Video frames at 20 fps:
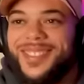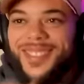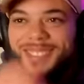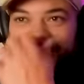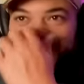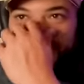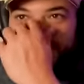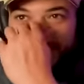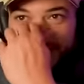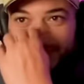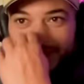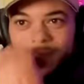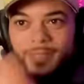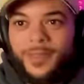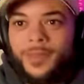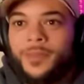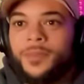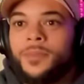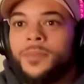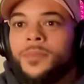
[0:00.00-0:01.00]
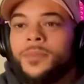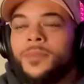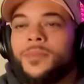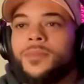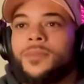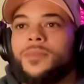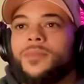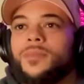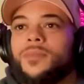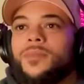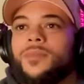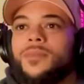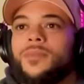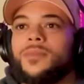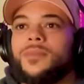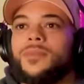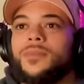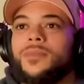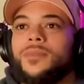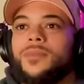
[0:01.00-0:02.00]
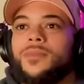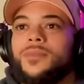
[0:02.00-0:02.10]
(not speaking)